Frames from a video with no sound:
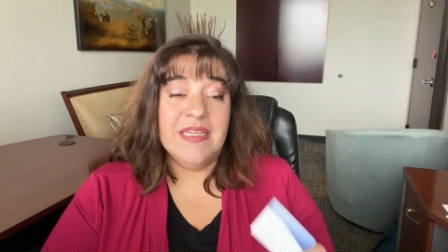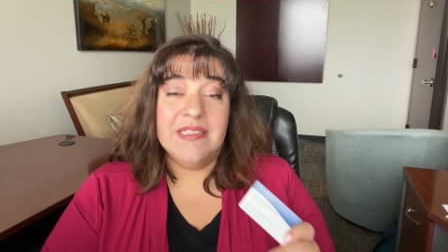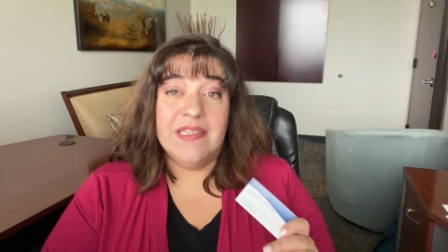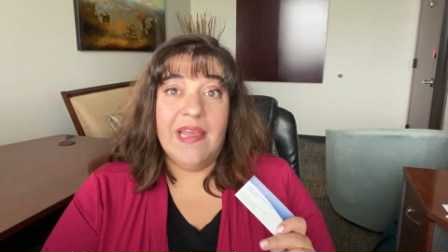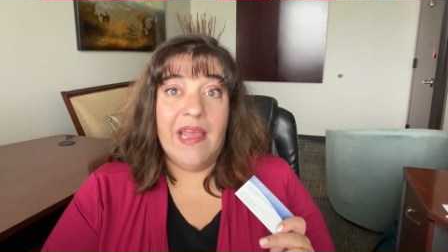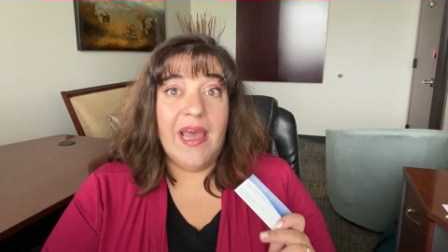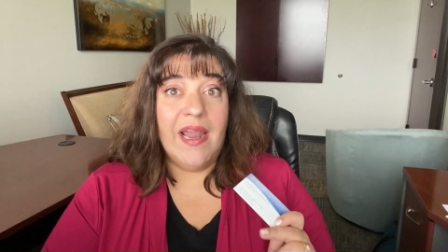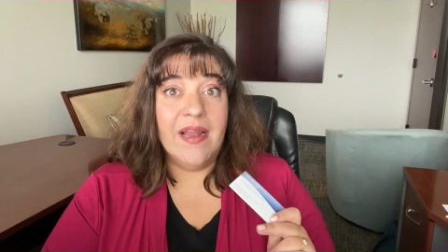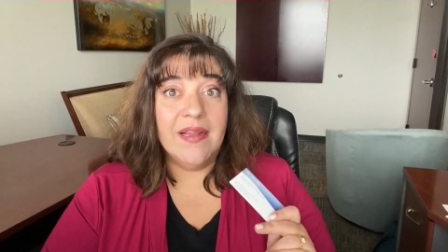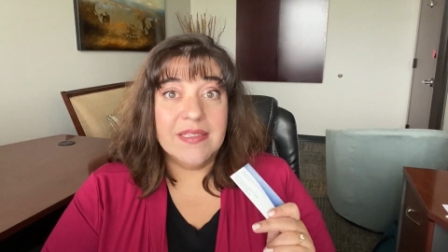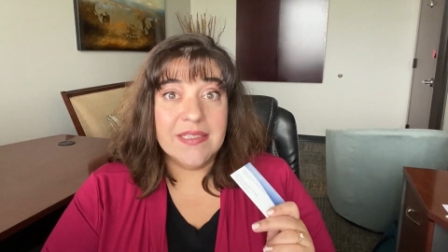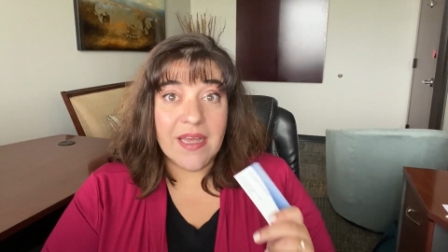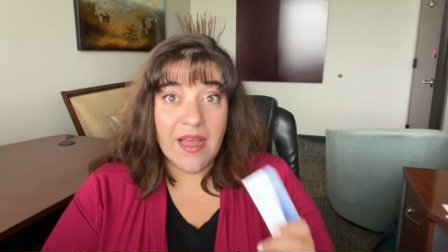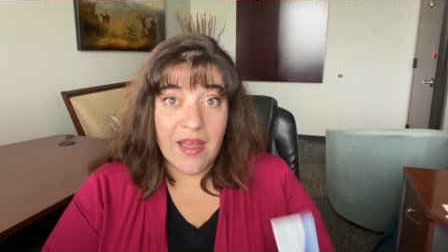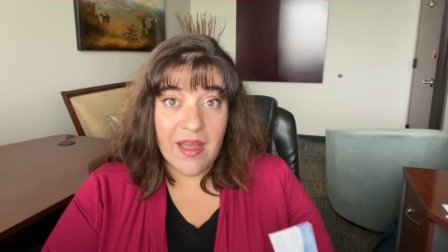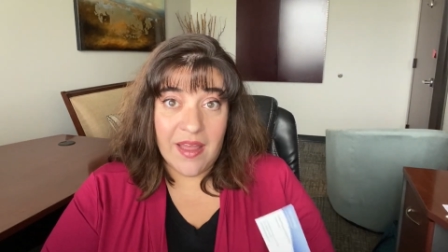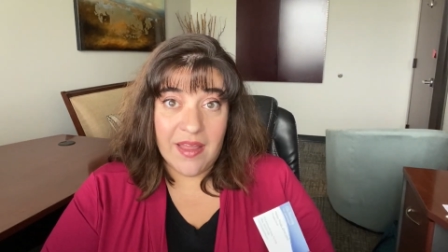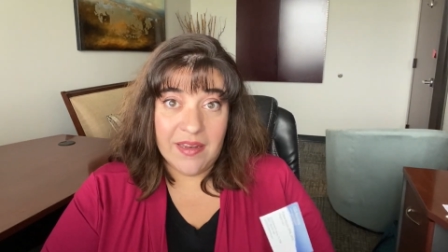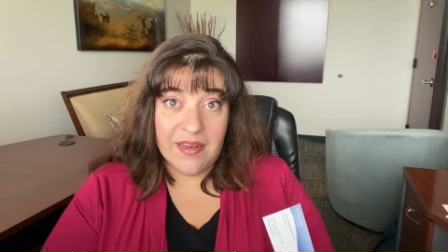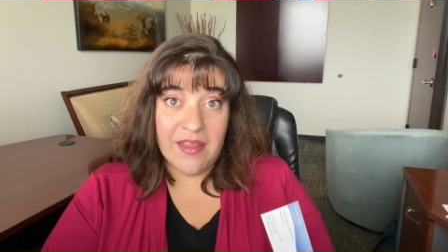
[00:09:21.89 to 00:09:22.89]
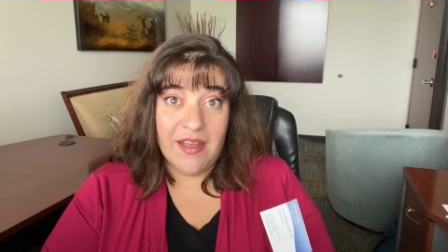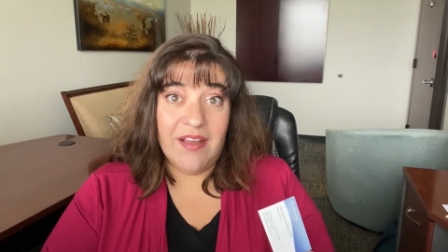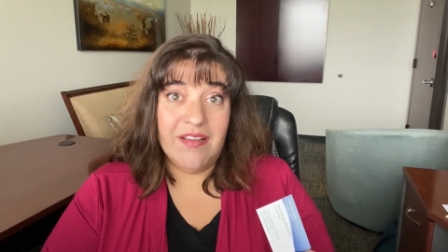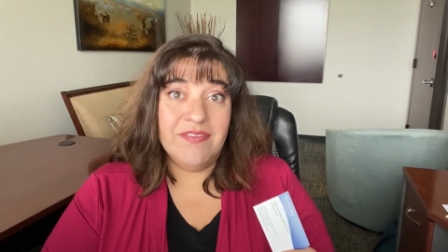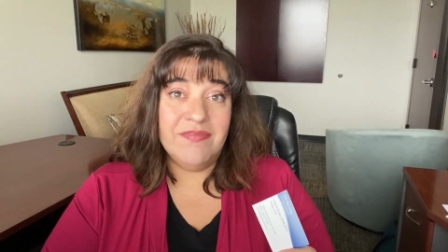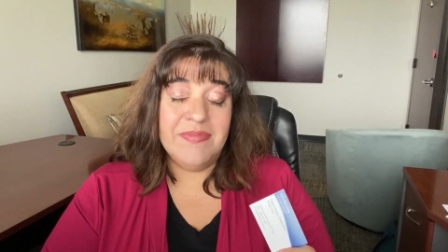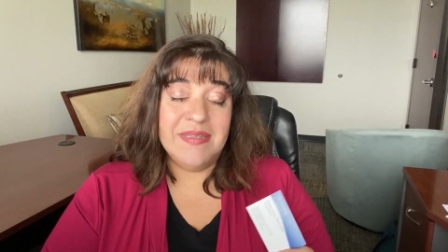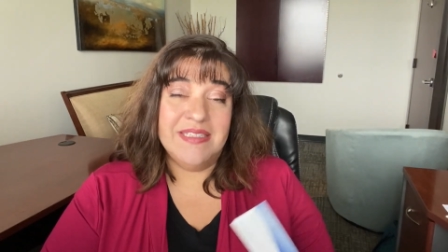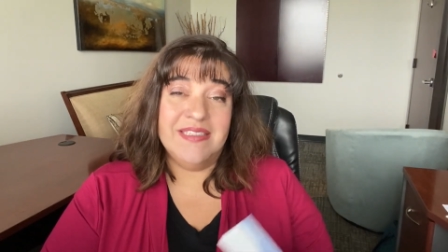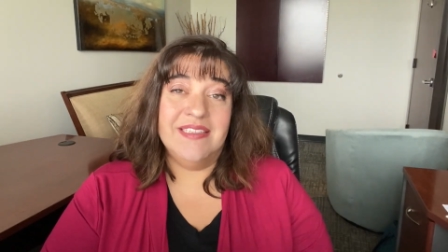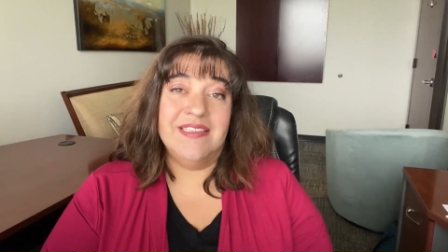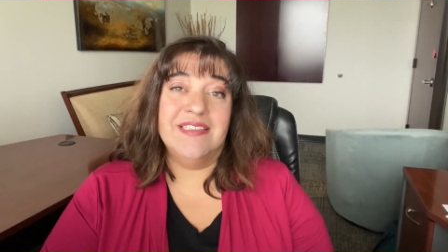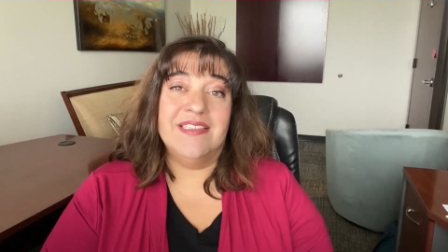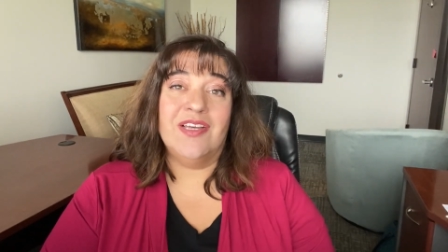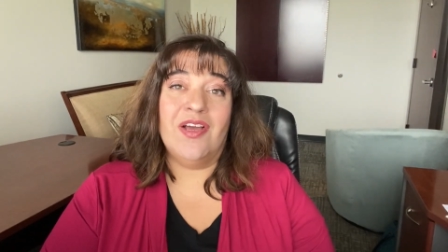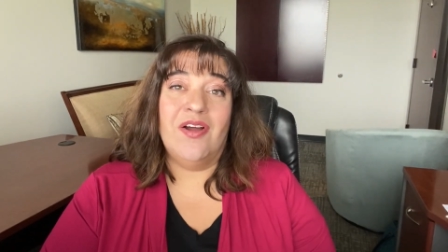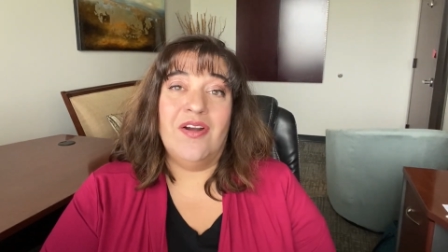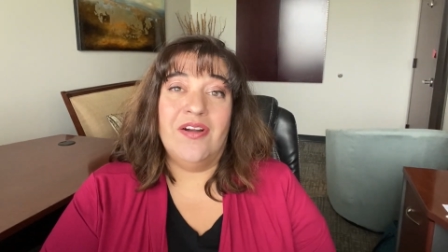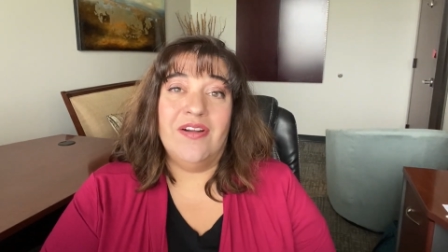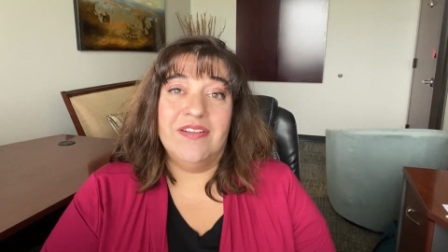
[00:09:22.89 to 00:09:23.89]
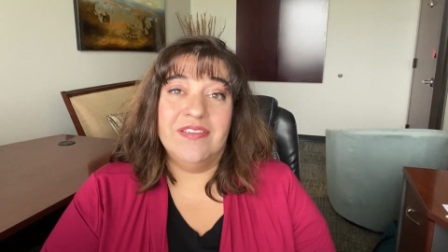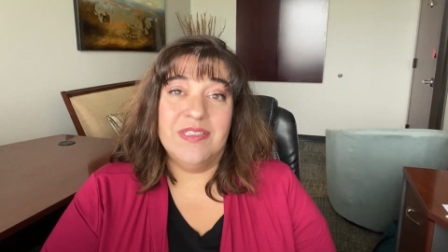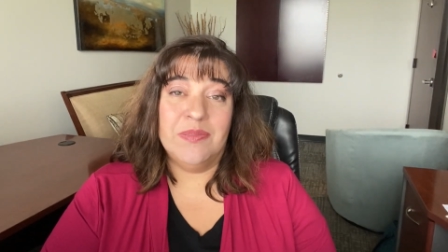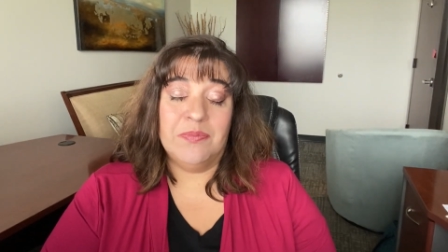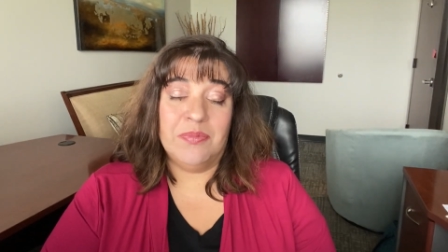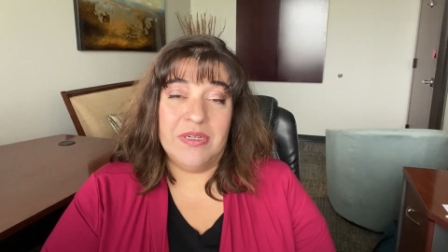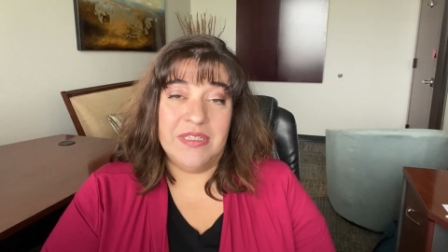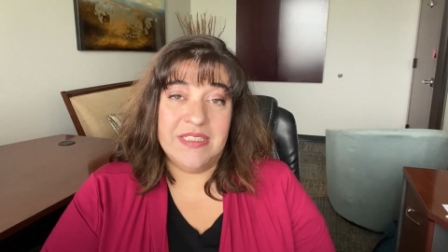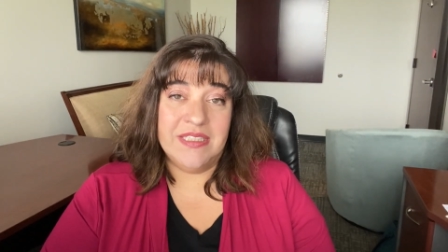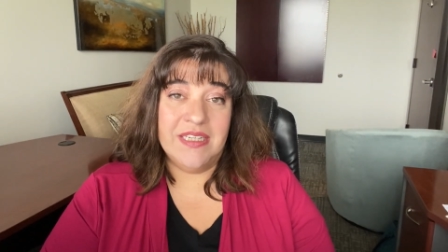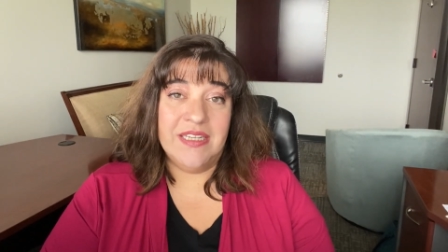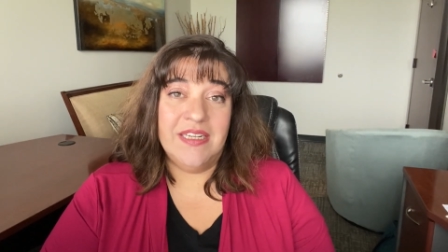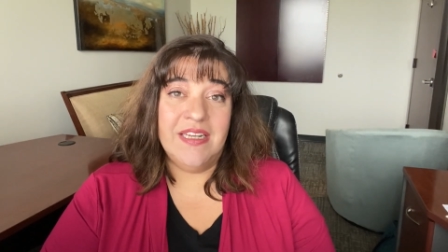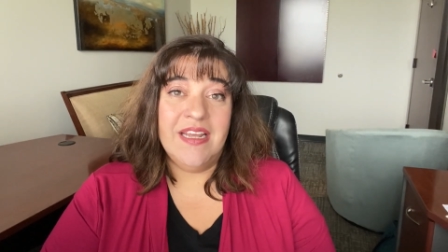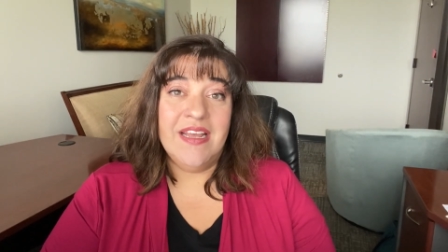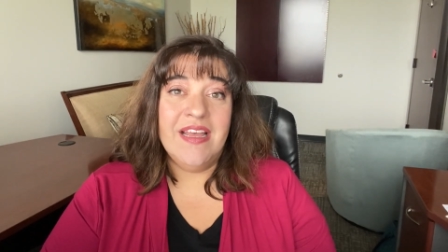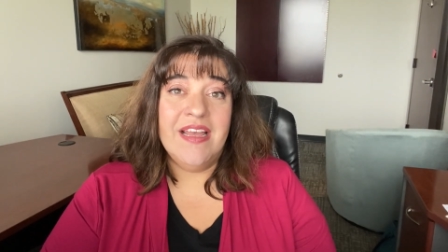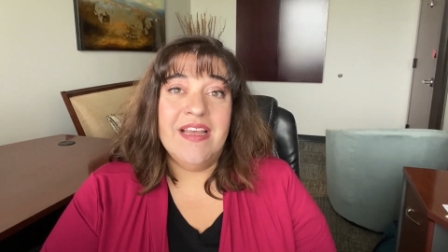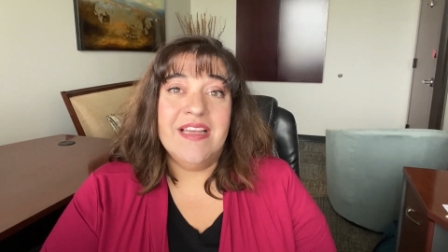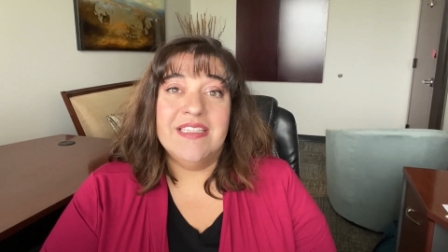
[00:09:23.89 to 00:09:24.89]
to get a ton of business cards printed.